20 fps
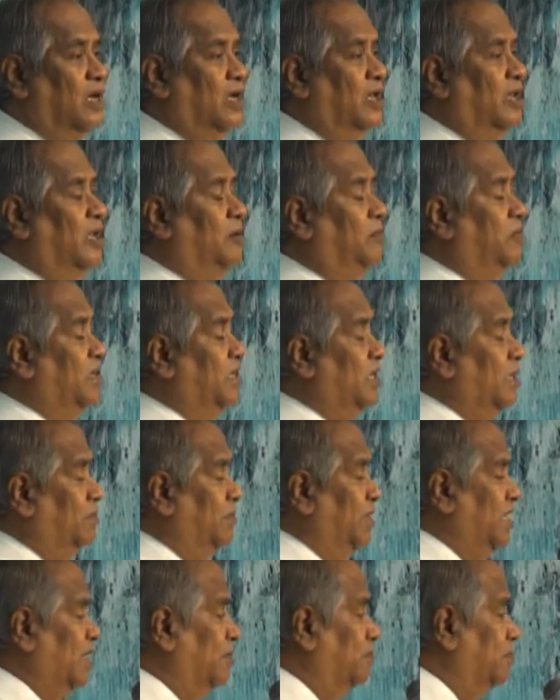And I am
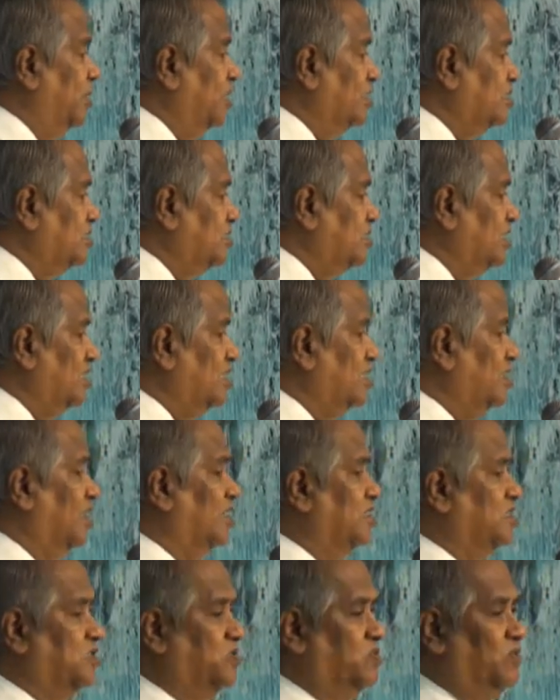becoming a pastor,
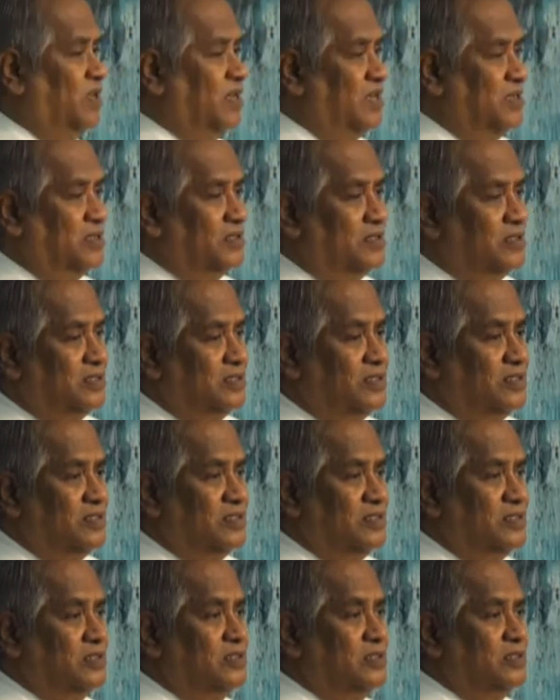God's will.
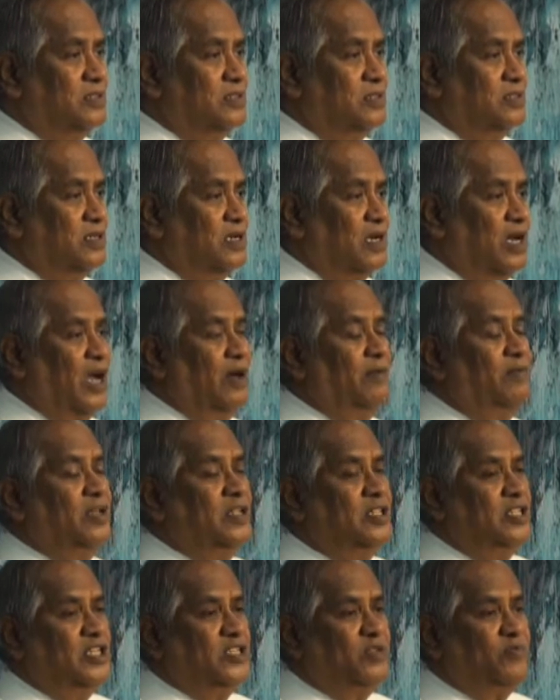
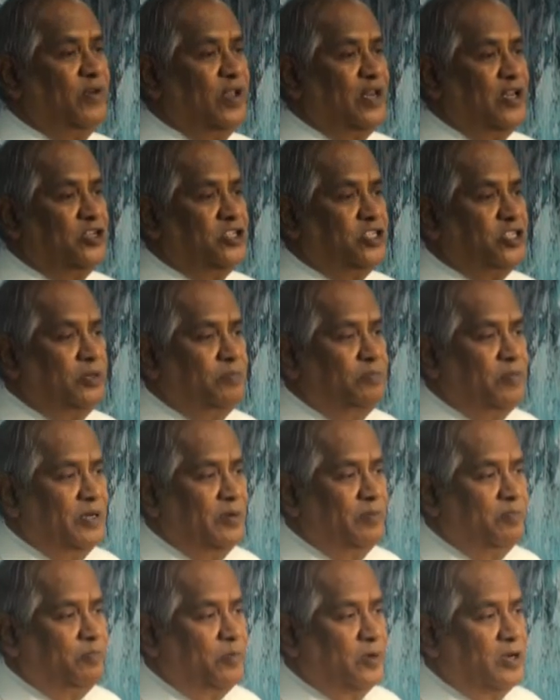Having this fellowship
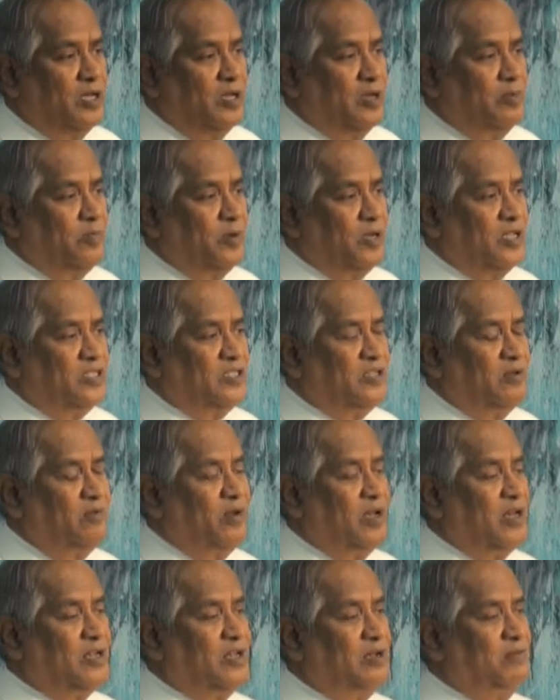in pra-
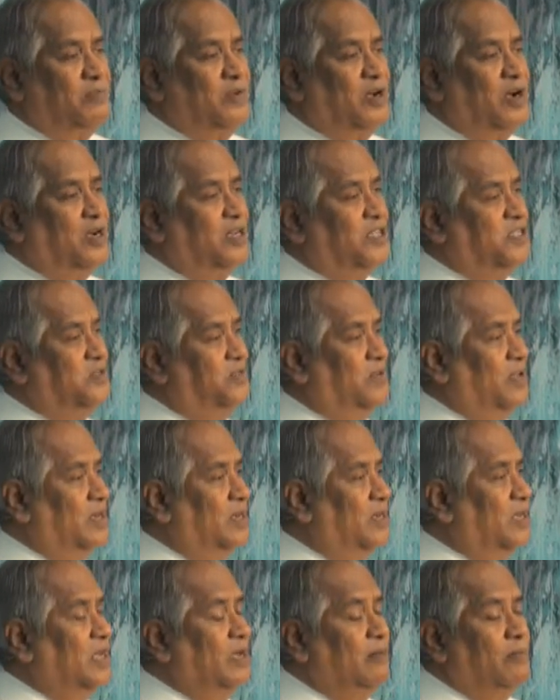Purasawalkam, God's
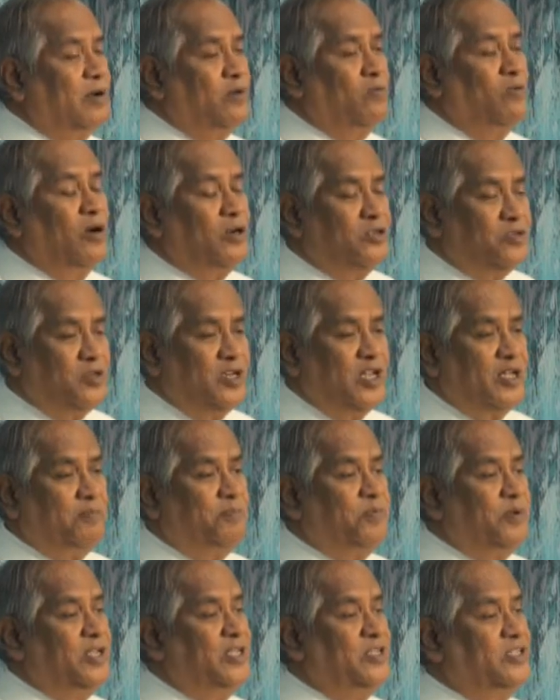will. But what should I
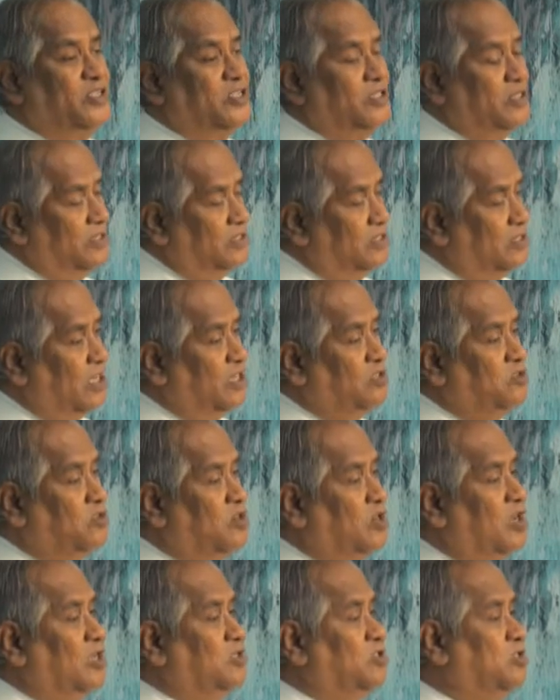preach? That
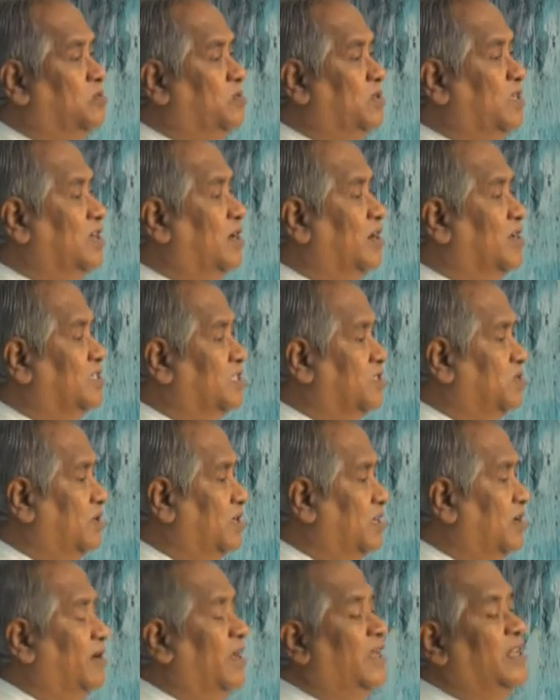should also be God's
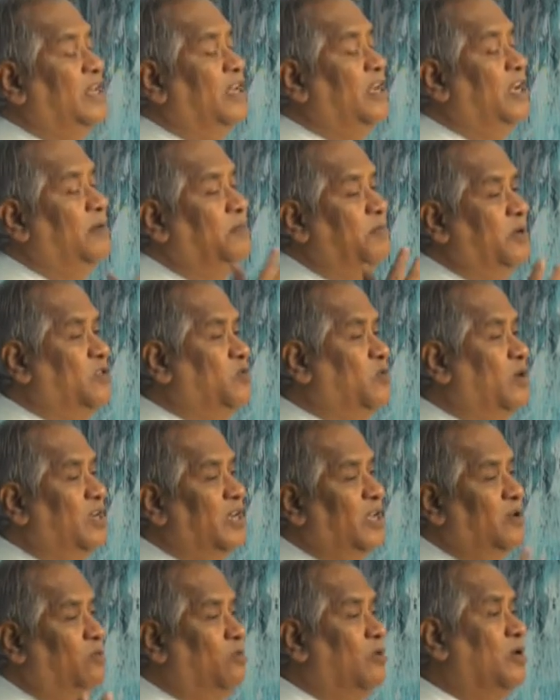will. Now I cannot preach
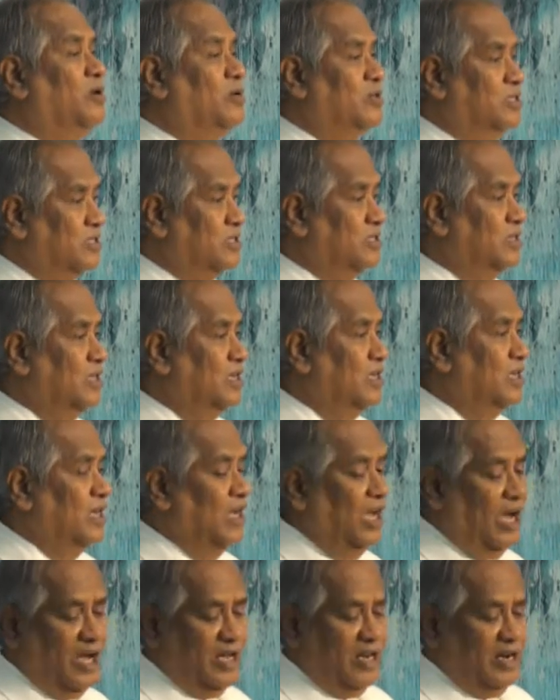what I want.
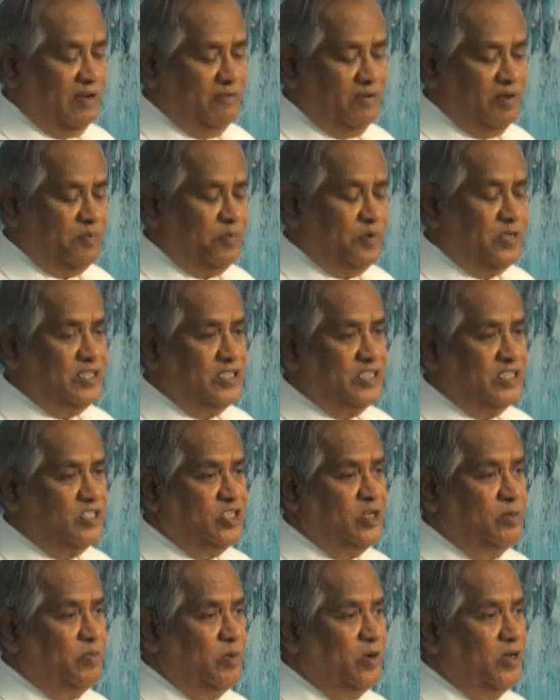I never preach
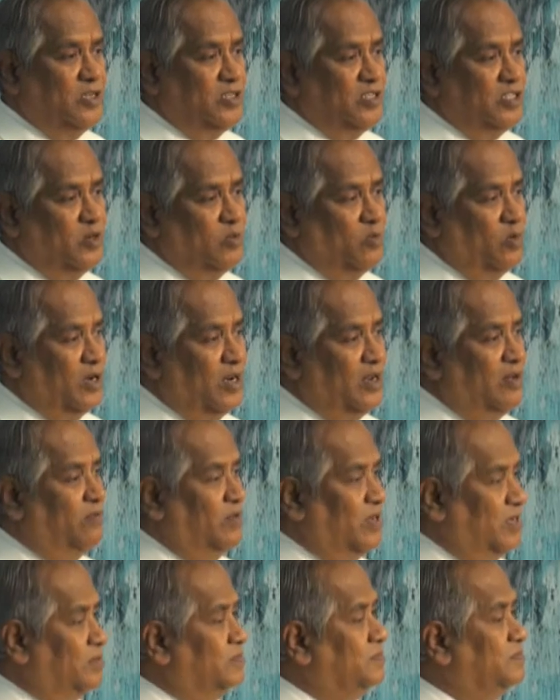60 points in one
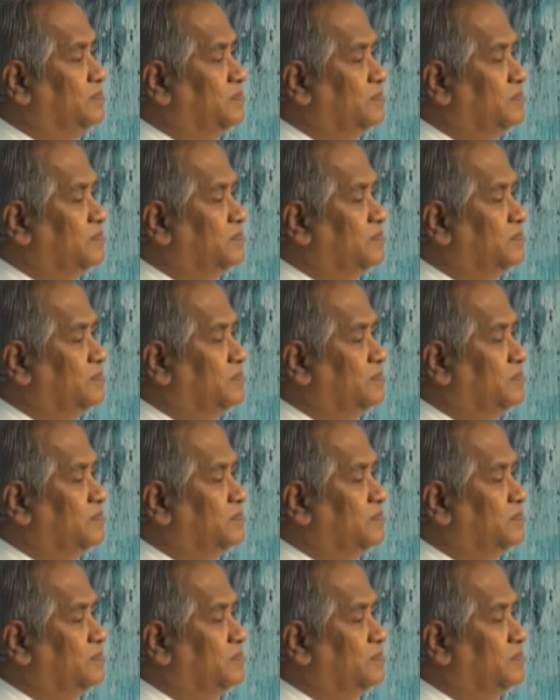hour.